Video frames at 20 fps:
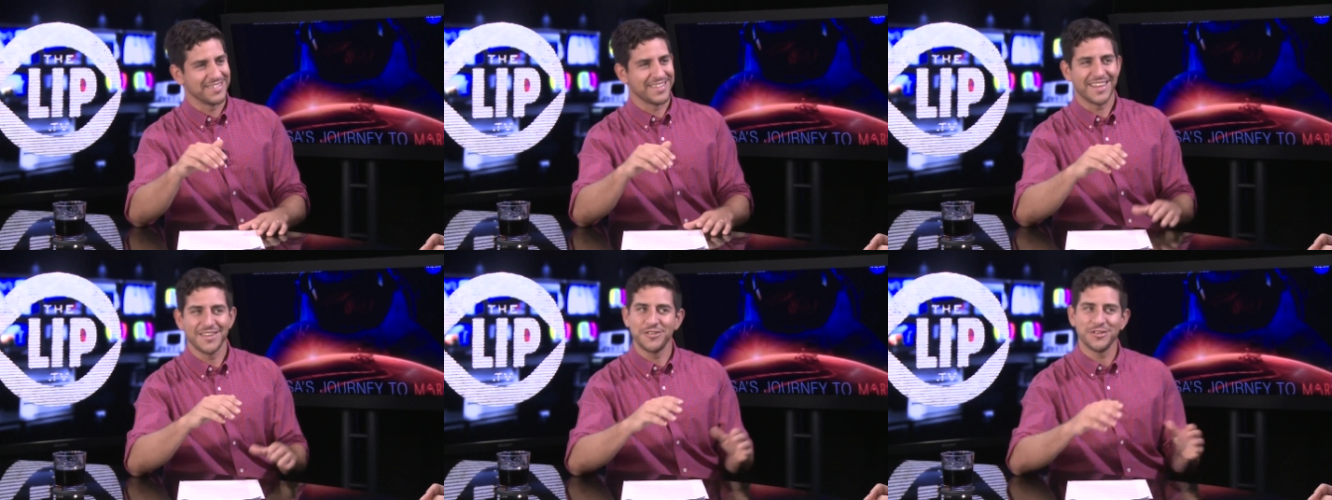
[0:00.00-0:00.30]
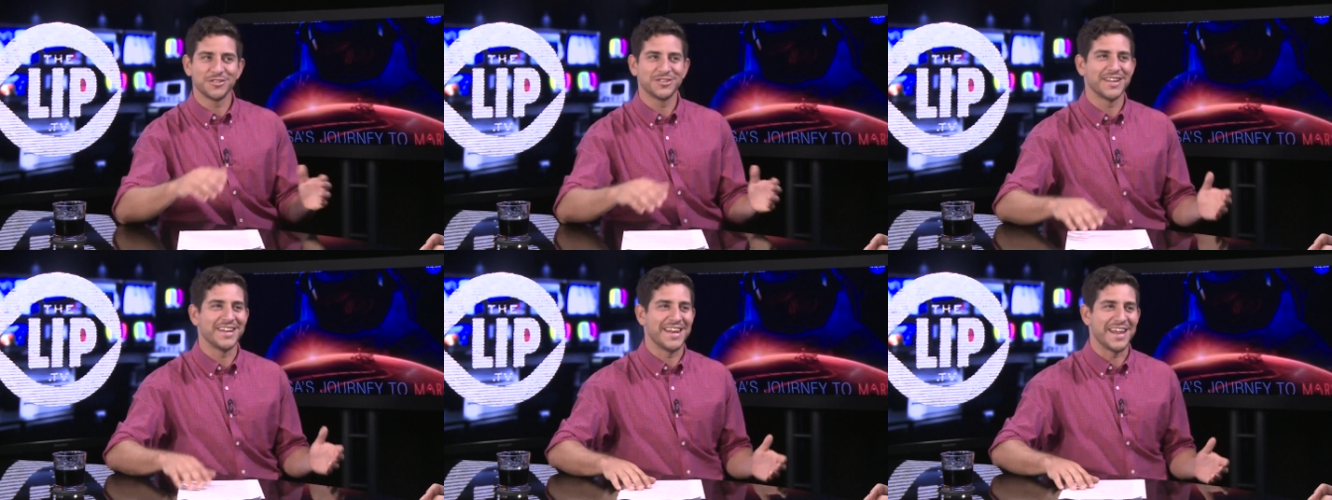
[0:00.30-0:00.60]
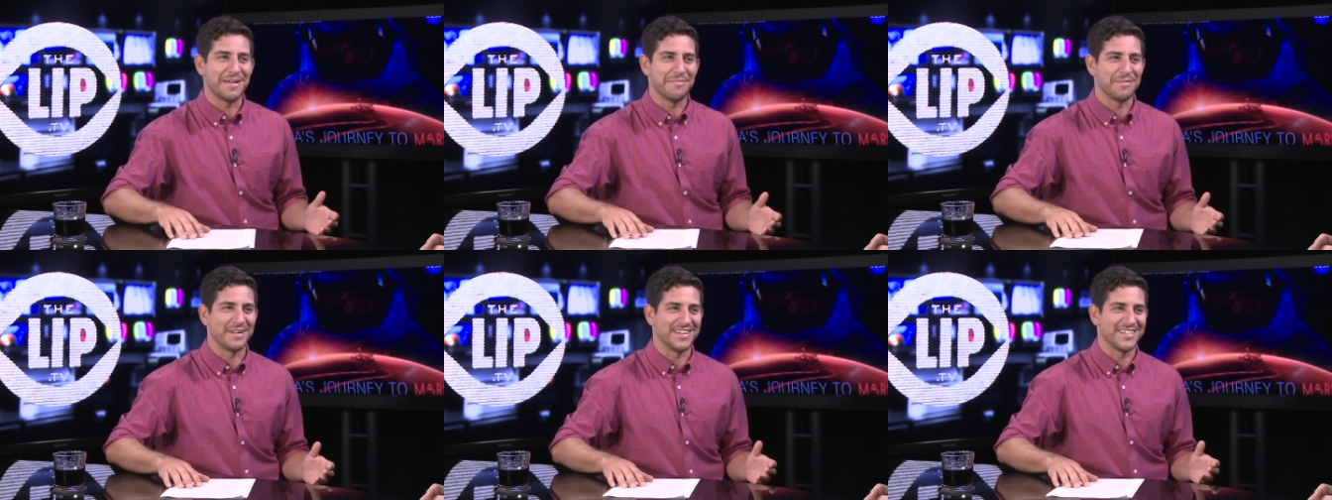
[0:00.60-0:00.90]
That just the
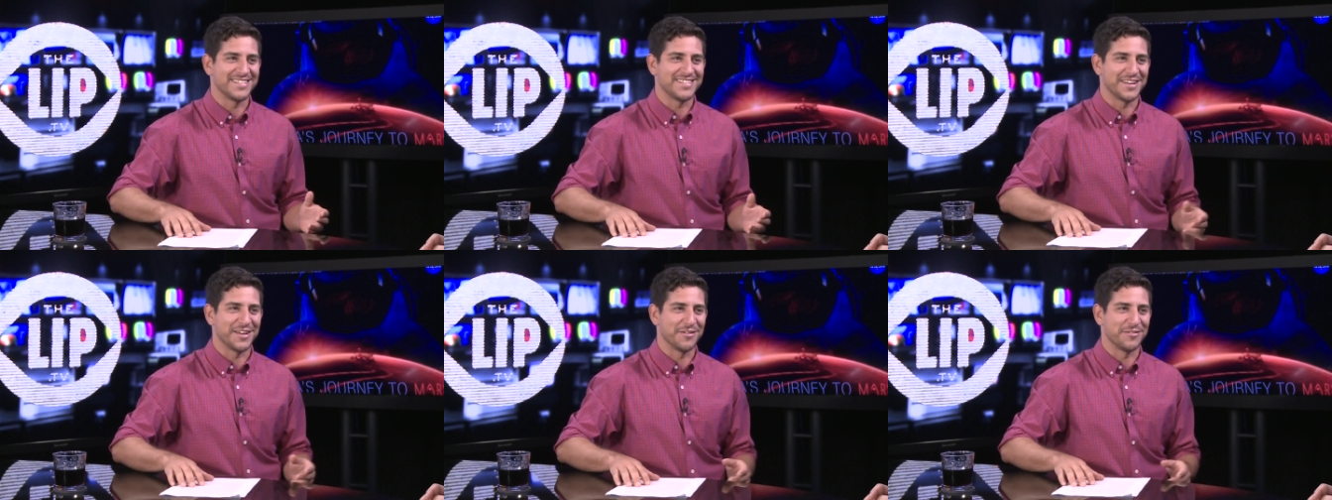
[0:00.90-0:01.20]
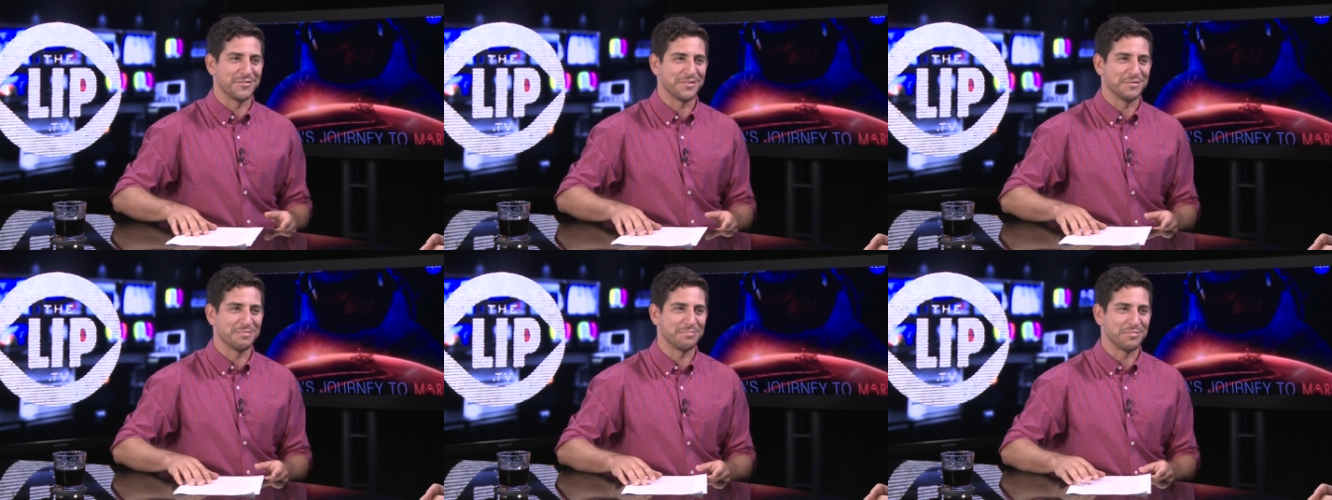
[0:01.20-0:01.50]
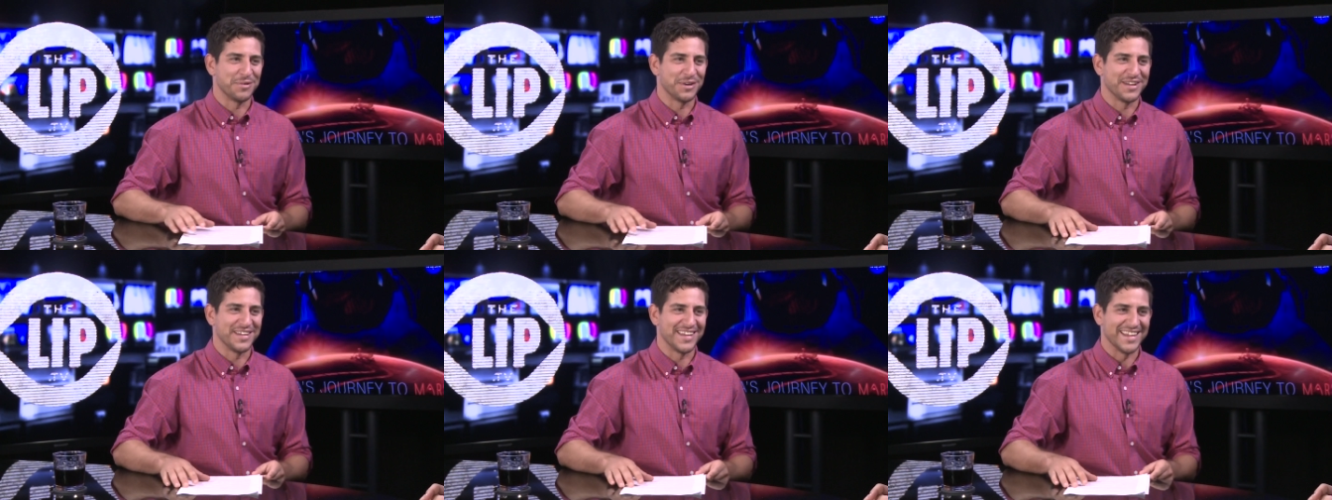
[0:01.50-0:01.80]
name in itself is
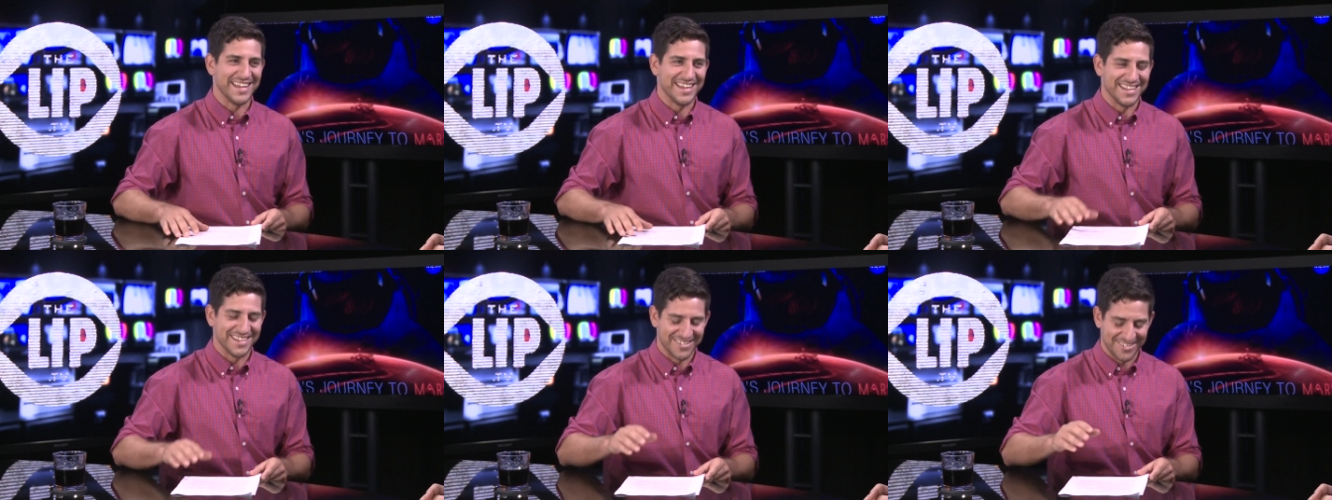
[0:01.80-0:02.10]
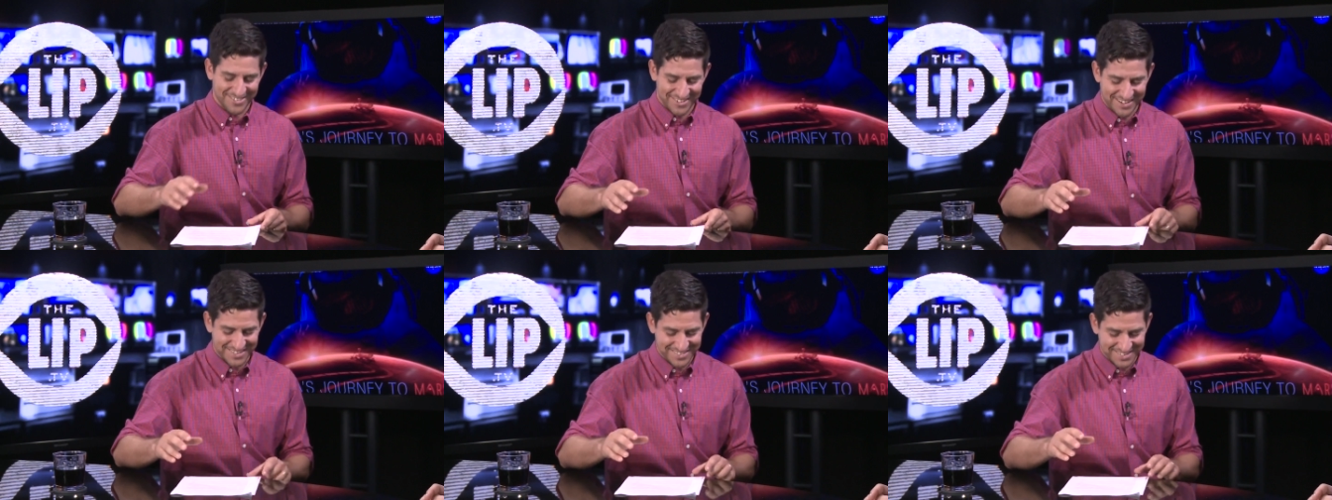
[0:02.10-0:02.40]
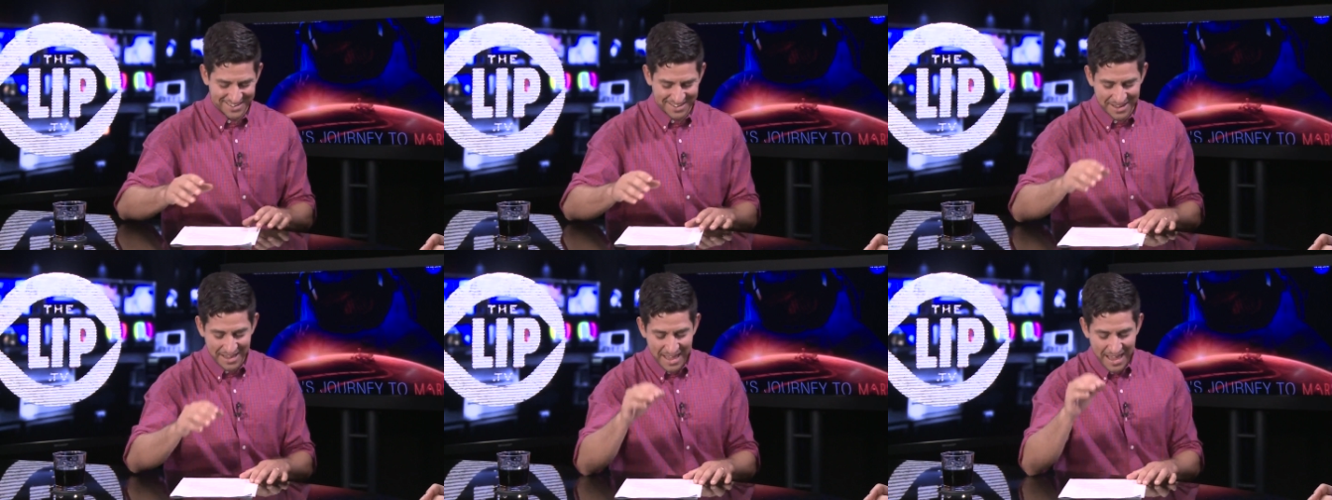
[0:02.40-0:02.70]
pretty
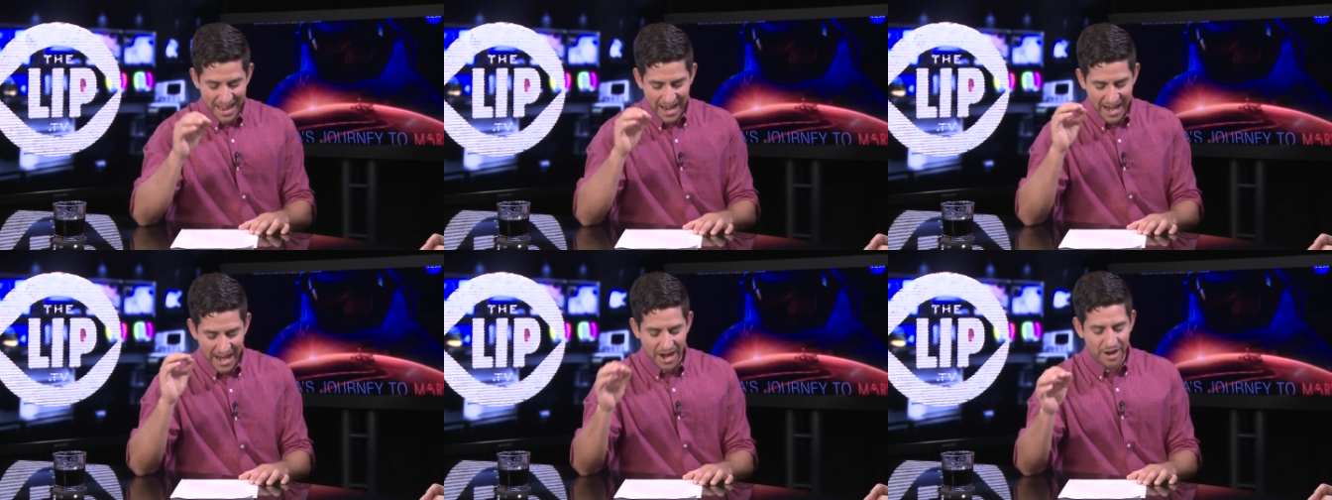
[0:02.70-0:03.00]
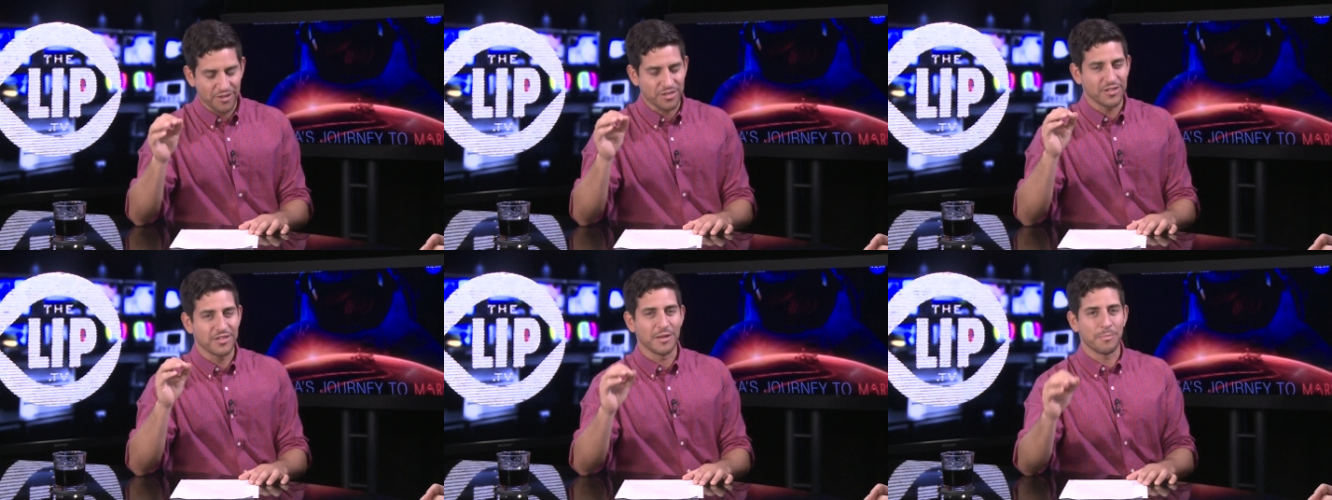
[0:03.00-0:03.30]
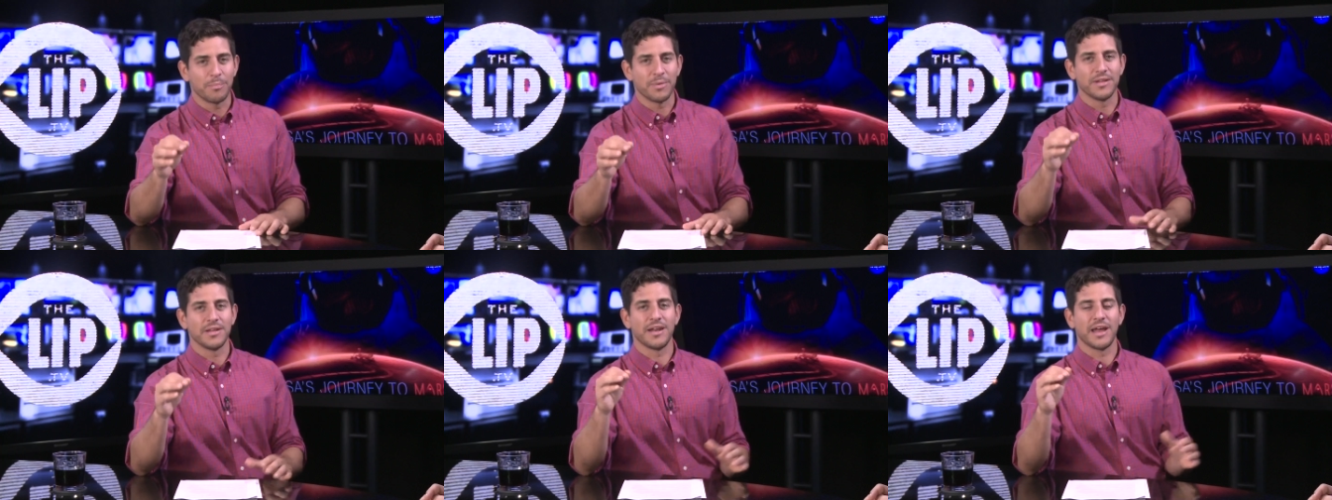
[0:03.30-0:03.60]
interesting. Earth
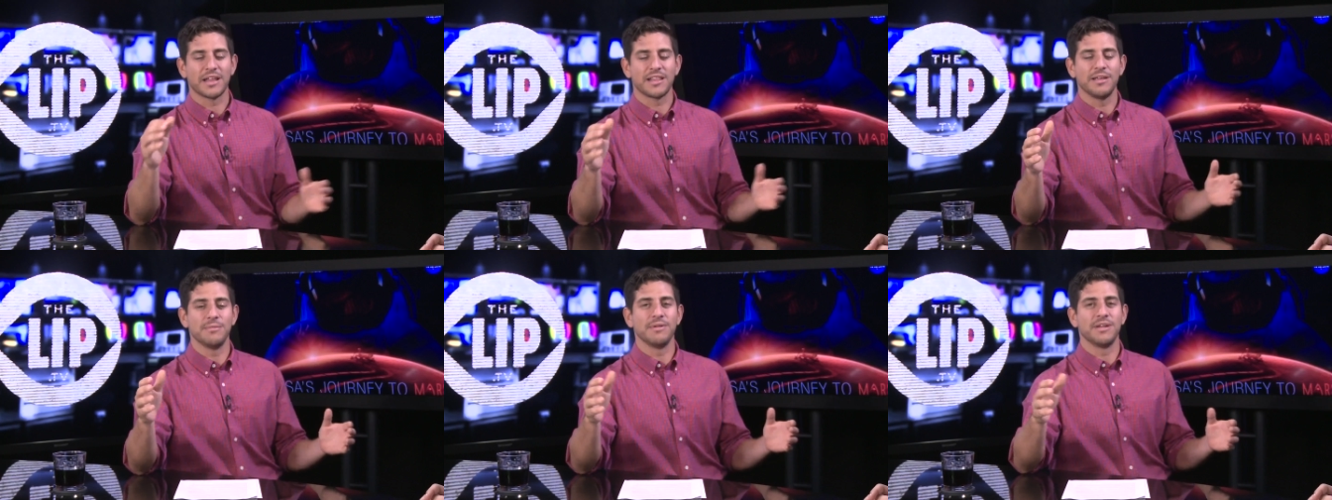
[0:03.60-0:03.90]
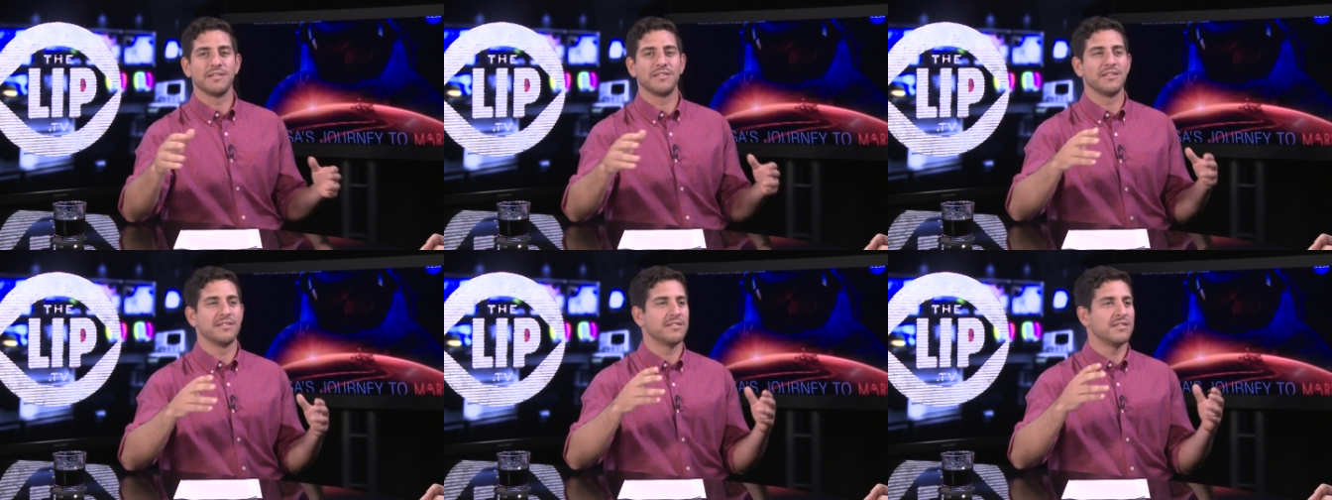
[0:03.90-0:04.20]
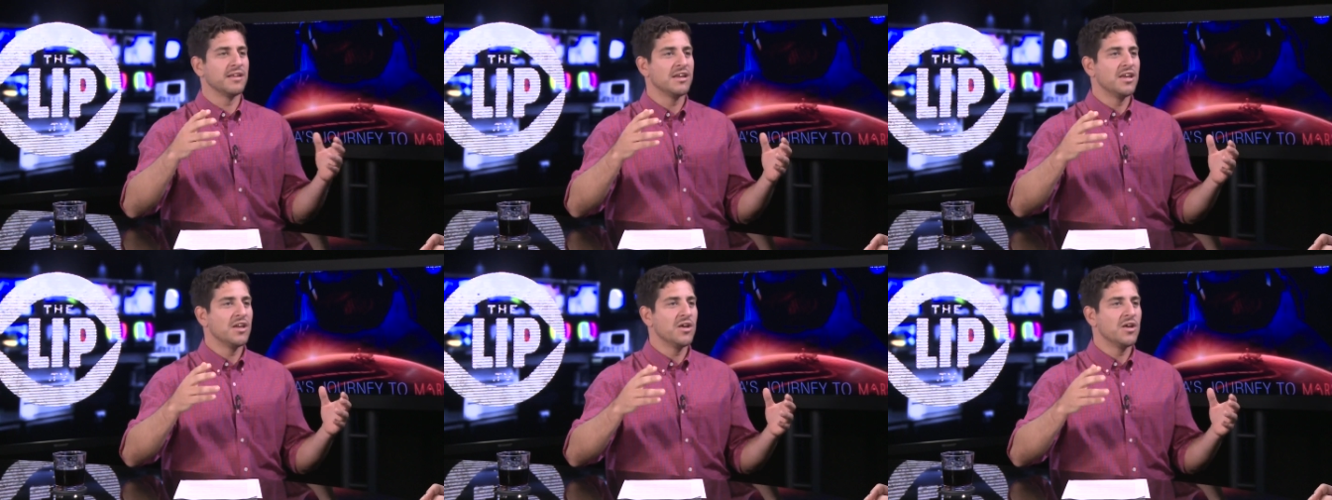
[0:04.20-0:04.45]
independent activities is